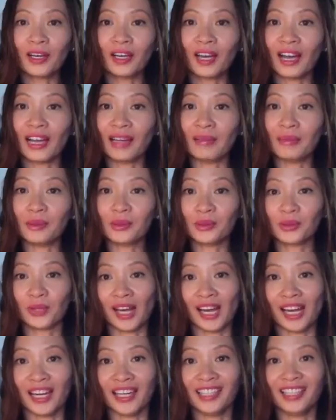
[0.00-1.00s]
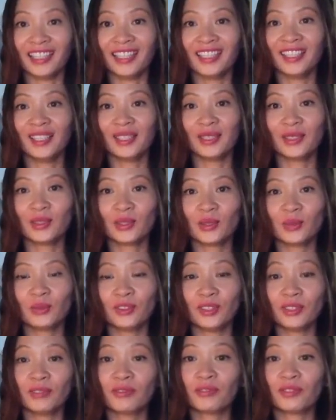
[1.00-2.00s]
I will try to
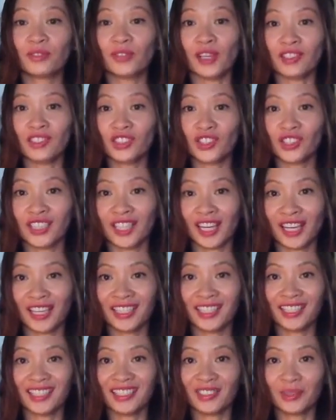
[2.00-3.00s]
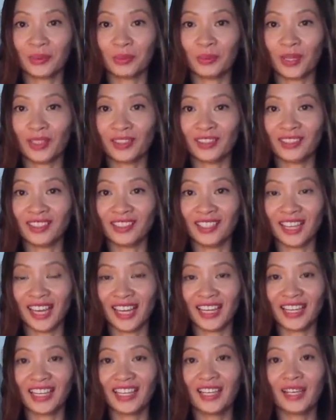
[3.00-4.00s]
differentiate each one
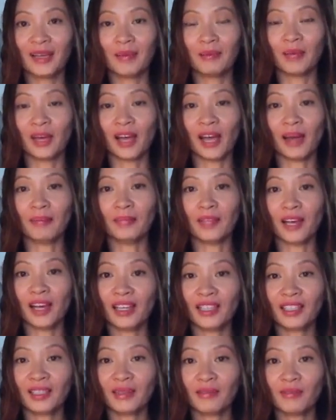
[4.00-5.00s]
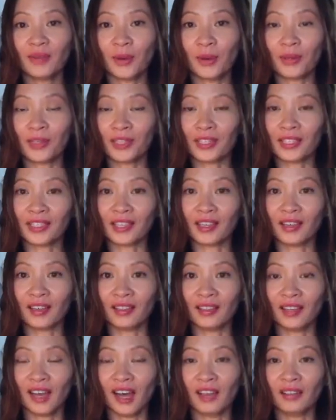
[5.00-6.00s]
today. But I'm not going to focus on
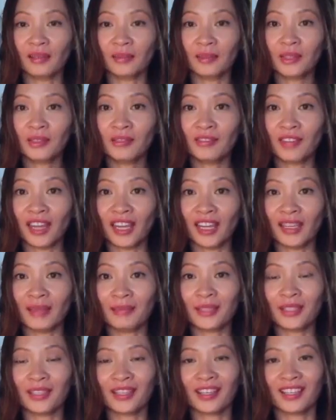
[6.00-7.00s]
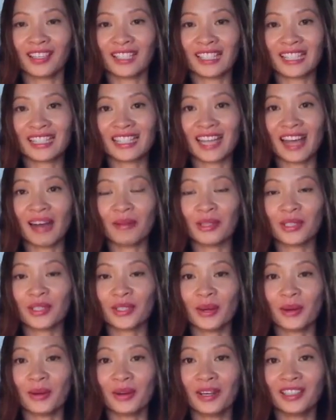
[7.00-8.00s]
Eau de Merveilles because that was
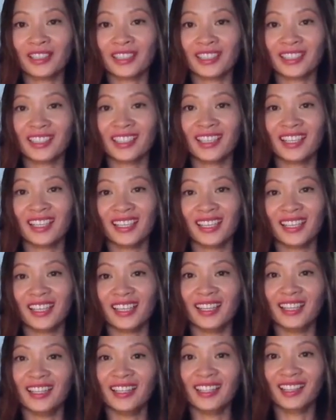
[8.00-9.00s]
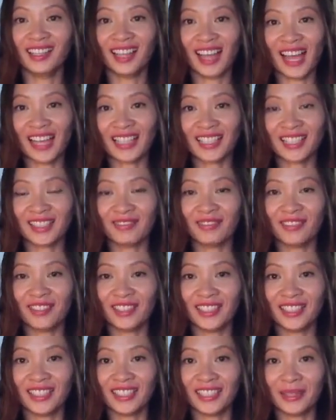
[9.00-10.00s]
already in the last
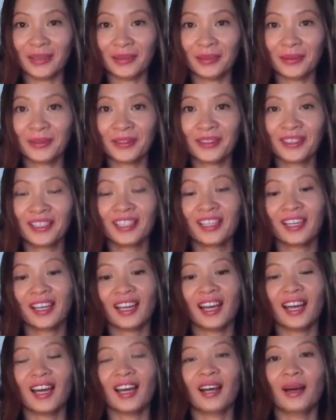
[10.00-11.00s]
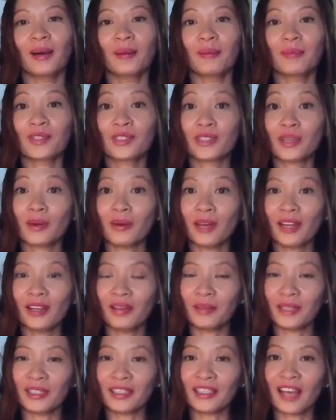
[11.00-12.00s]
video. So
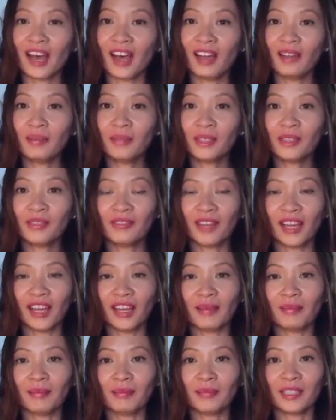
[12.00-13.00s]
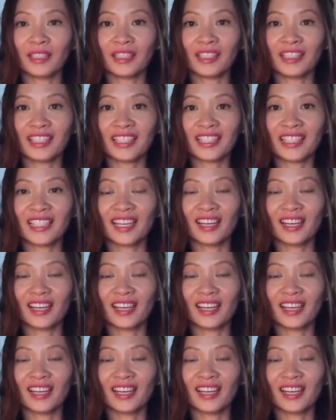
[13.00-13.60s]
anyways, Eau de Merveilles means